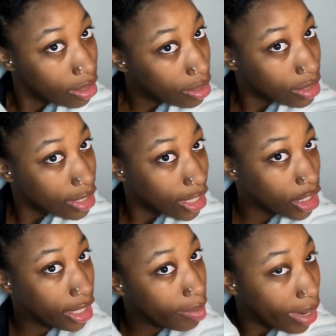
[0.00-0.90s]
this
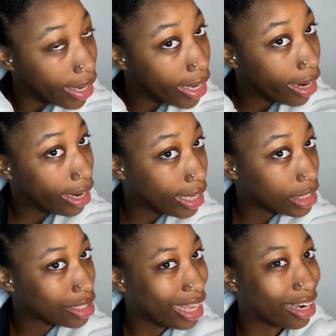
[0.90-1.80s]
section in my hair, and I
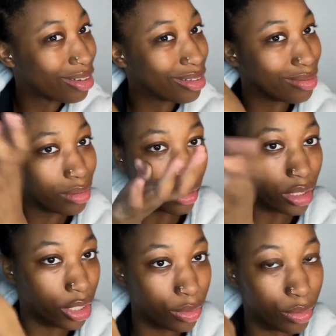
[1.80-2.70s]
don't
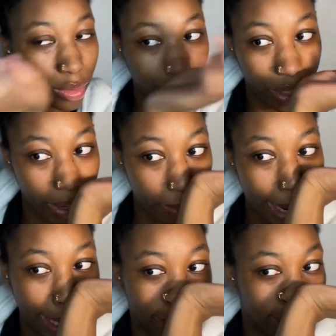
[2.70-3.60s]
know certain
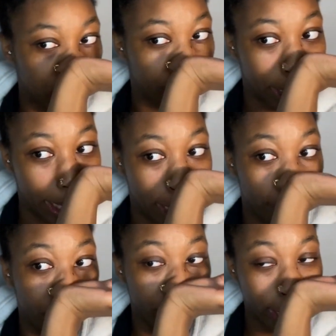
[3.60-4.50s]
way that I split it
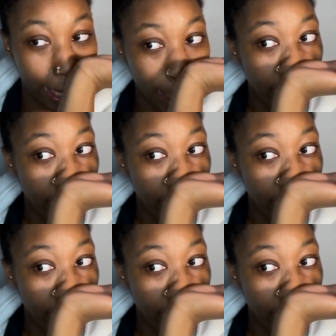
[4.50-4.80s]
up, but